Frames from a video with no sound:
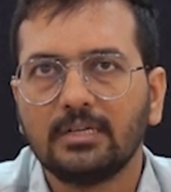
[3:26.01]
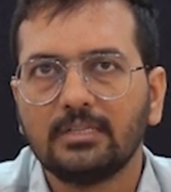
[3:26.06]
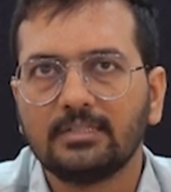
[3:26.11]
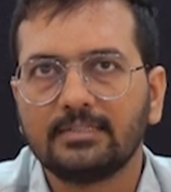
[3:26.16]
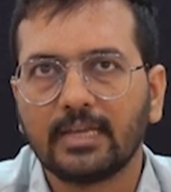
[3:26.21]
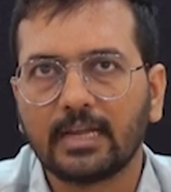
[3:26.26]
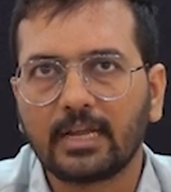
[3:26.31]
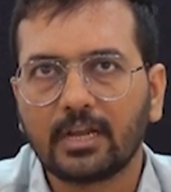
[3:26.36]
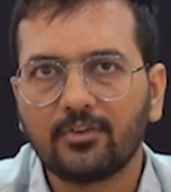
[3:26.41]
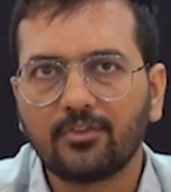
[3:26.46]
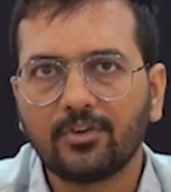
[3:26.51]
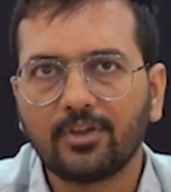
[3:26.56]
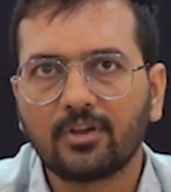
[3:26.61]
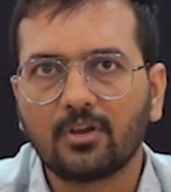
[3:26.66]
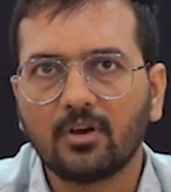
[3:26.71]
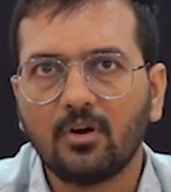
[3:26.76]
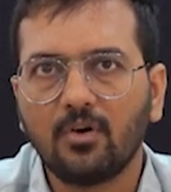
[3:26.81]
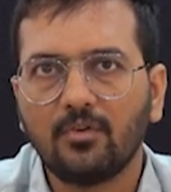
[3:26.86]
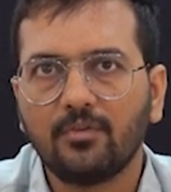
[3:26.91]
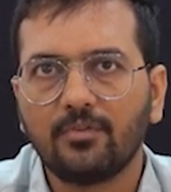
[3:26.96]
secondary
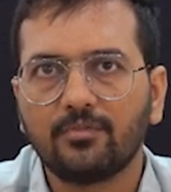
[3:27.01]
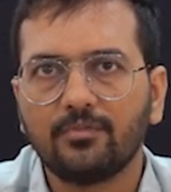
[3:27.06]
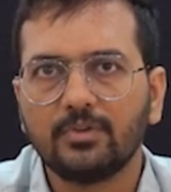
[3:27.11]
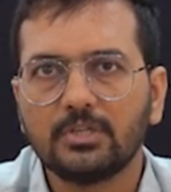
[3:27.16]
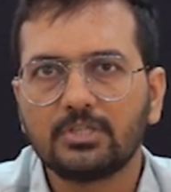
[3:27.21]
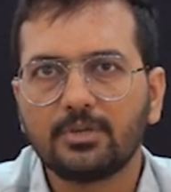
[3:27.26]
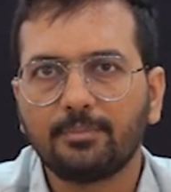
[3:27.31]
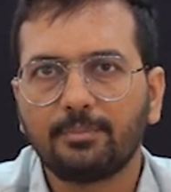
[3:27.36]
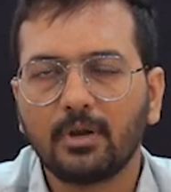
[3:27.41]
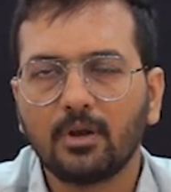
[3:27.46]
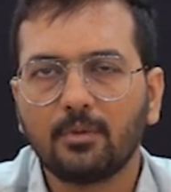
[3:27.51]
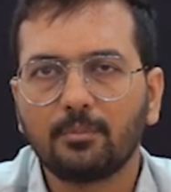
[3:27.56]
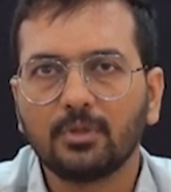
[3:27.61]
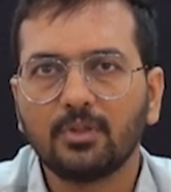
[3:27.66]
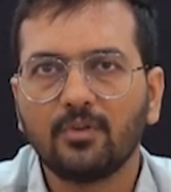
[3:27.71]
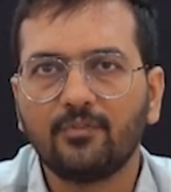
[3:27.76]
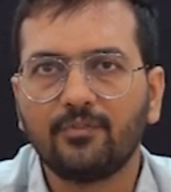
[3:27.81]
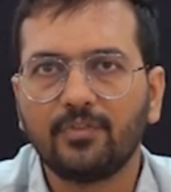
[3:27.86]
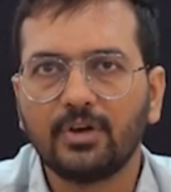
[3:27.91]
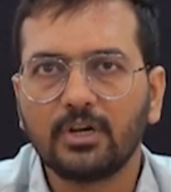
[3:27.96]
curve which depend upon
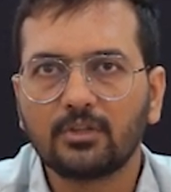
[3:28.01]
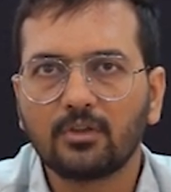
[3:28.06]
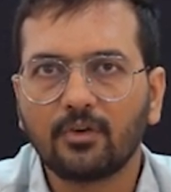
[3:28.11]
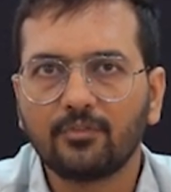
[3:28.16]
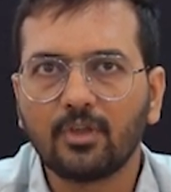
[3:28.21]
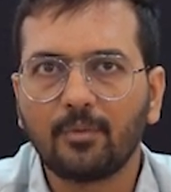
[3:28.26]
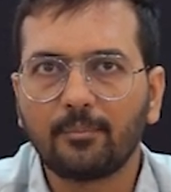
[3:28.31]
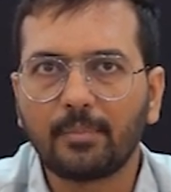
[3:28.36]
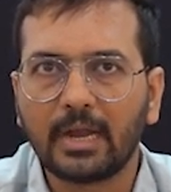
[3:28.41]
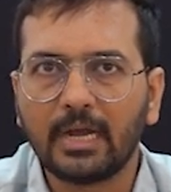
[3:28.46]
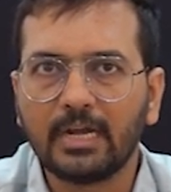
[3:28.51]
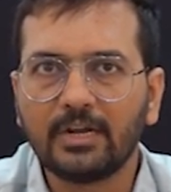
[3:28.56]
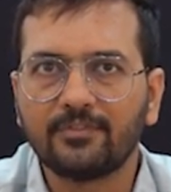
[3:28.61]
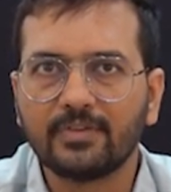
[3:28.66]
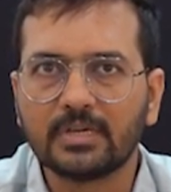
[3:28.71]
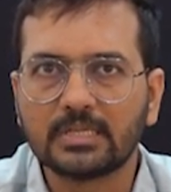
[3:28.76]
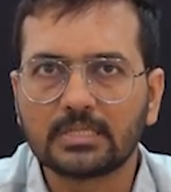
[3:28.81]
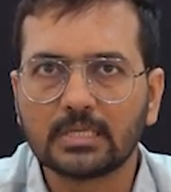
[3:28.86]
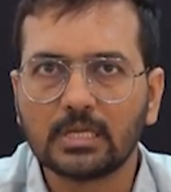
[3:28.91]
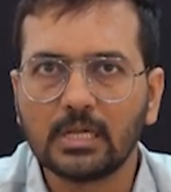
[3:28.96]
the width of the parent
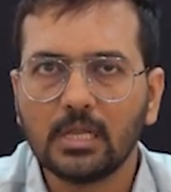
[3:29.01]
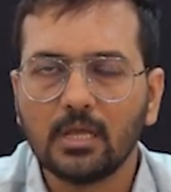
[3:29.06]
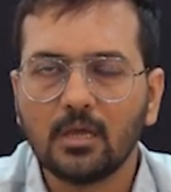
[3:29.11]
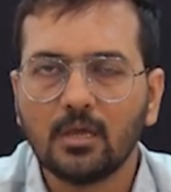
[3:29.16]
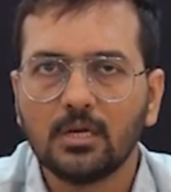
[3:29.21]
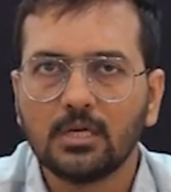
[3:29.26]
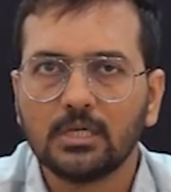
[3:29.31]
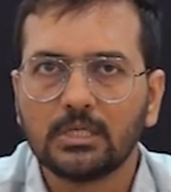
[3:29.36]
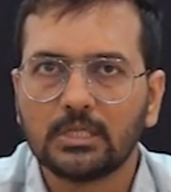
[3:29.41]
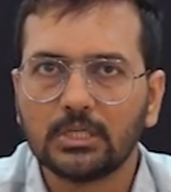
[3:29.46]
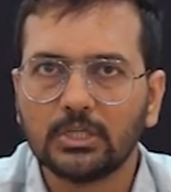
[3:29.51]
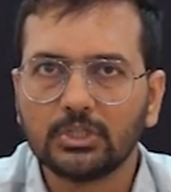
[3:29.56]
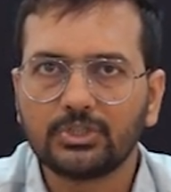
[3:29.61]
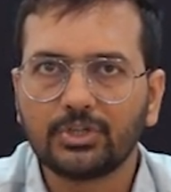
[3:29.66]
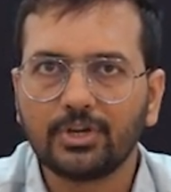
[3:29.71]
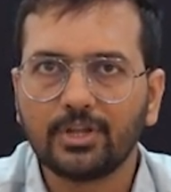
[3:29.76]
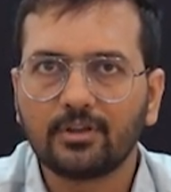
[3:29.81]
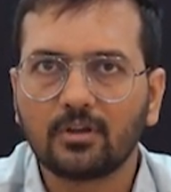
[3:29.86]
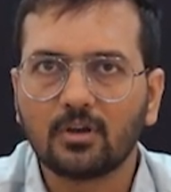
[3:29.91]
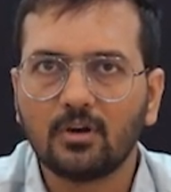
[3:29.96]
vessel,
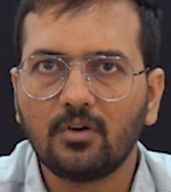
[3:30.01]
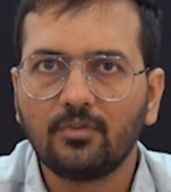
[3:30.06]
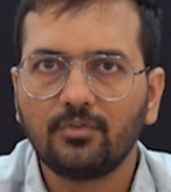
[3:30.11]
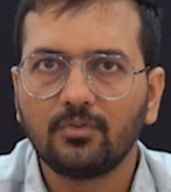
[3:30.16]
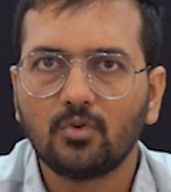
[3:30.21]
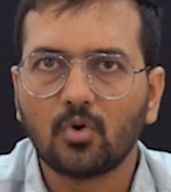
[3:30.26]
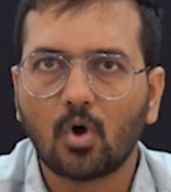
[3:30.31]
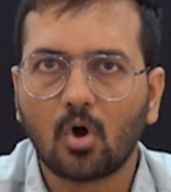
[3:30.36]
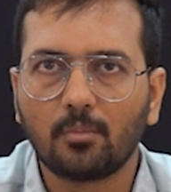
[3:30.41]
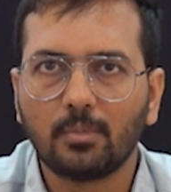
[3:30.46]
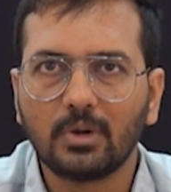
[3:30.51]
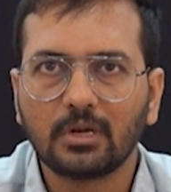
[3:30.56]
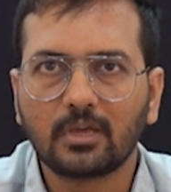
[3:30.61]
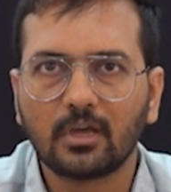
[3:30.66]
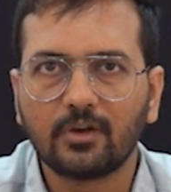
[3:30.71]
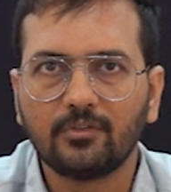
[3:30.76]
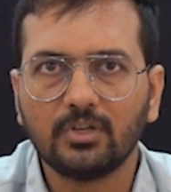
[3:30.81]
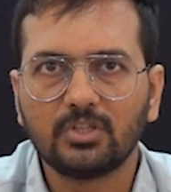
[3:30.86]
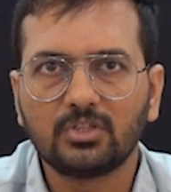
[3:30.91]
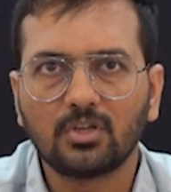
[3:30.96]
tertiary curve, normal
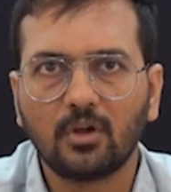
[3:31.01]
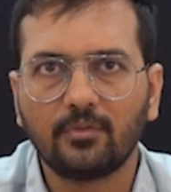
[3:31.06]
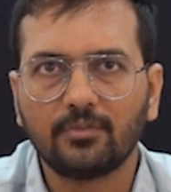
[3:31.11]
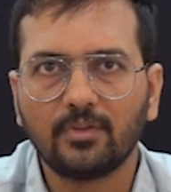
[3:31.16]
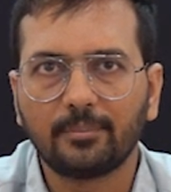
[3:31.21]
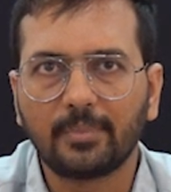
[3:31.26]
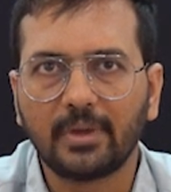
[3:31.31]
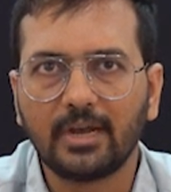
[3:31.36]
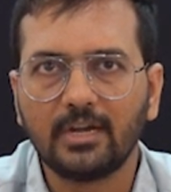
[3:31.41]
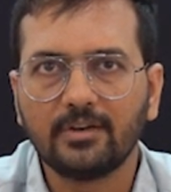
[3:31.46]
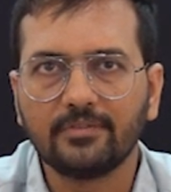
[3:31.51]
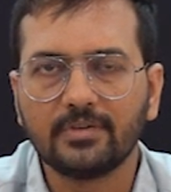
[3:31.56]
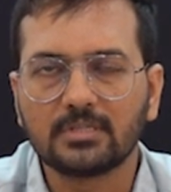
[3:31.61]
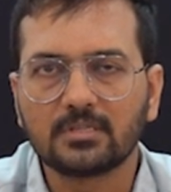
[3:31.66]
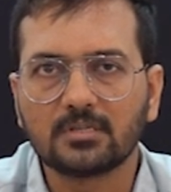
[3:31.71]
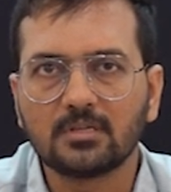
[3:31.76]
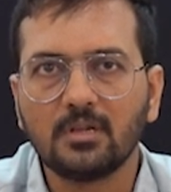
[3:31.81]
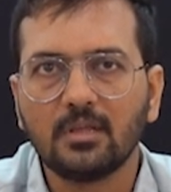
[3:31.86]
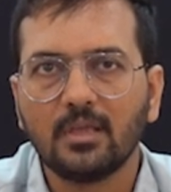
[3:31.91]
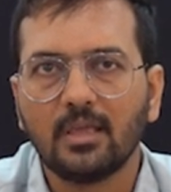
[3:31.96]
curvature of the parent
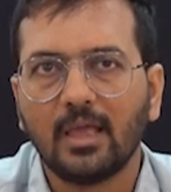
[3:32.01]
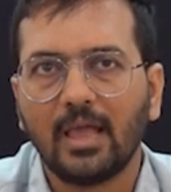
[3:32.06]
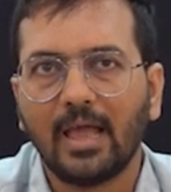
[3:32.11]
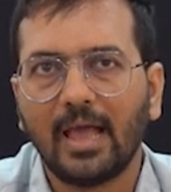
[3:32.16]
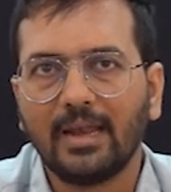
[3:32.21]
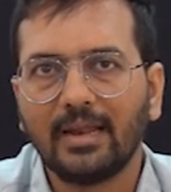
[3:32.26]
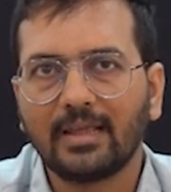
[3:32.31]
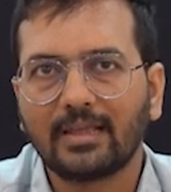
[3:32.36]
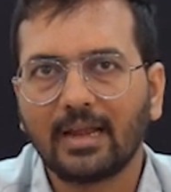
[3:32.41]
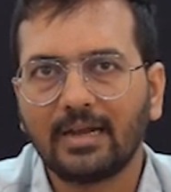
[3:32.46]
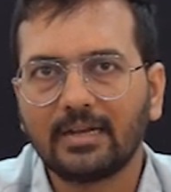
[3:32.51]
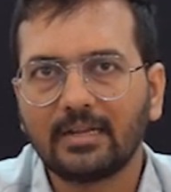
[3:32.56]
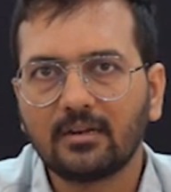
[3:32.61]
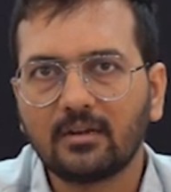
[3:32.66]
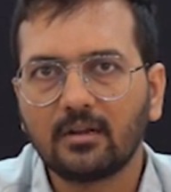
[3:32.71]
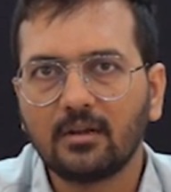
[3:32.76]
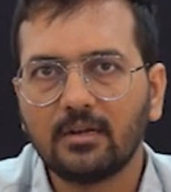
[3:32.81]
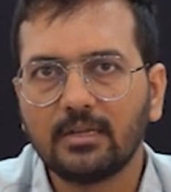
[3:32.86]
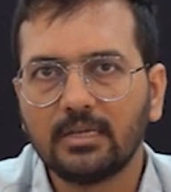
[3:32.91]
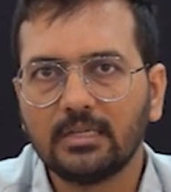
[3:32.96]
vessel, and a
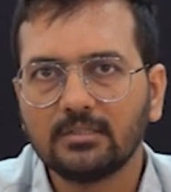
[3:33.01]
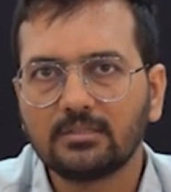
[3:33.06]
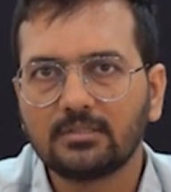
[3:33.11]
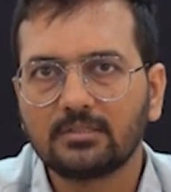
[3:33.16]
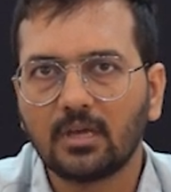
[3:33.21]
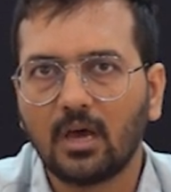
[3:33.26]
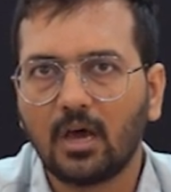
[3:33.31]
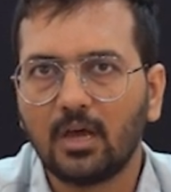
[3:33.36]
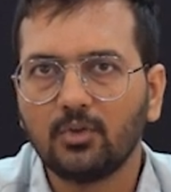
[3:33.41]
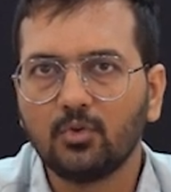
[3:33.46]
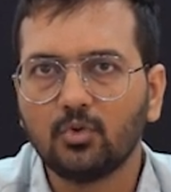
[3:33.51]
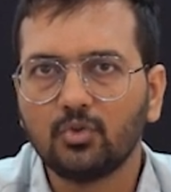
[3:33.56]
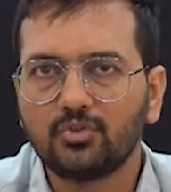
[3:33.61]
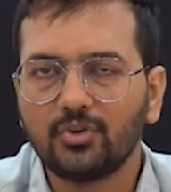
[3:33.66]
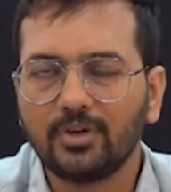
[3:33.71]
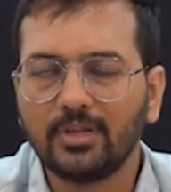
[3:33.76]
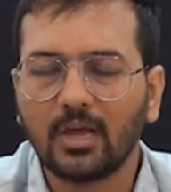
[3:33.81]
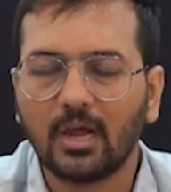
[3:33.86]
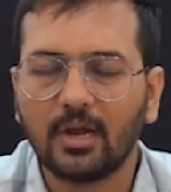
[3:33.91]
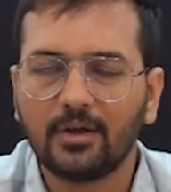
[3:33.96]
catheter lengths are
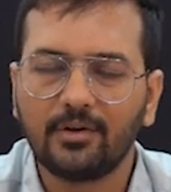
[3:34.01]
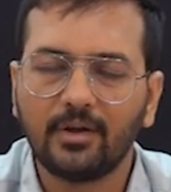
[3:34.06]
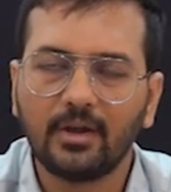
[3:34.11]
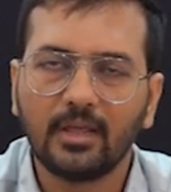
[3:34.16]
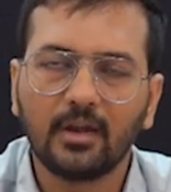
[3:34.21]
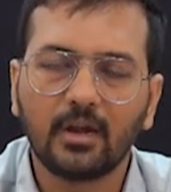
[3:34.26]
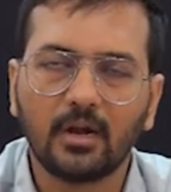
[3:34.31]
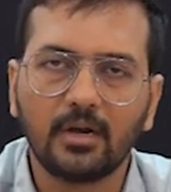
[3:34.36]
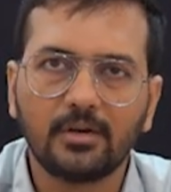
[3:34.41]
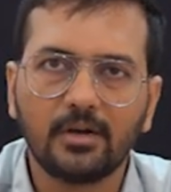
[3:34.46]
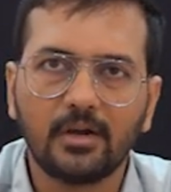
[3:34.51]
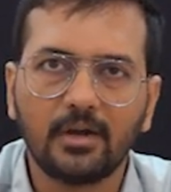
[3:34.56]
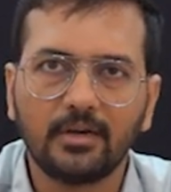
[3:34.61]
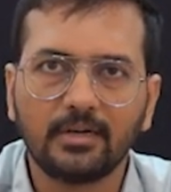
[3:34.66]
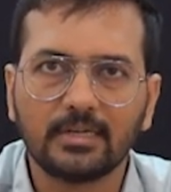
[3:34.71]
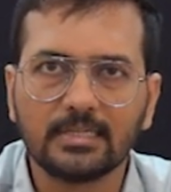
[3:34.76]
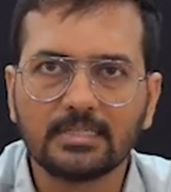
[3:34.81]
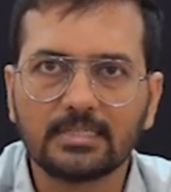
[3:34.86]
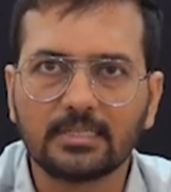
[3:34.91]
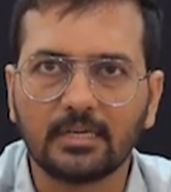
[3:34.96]
usually 100 and
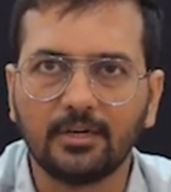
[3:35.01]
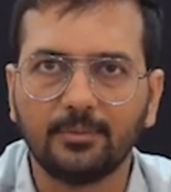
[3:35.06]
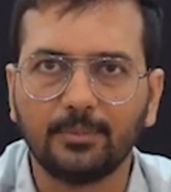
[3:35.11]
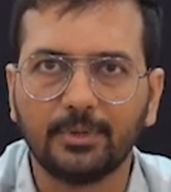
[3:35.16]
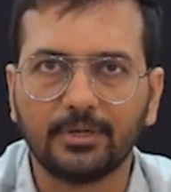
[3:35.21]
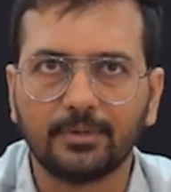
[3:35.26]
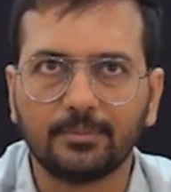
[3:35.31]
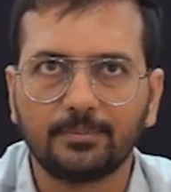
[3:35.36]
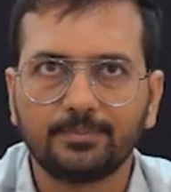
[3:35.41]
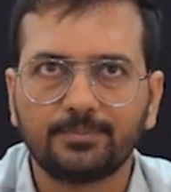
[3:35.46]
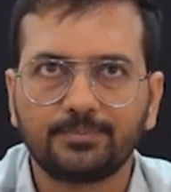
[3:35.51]
110 cm.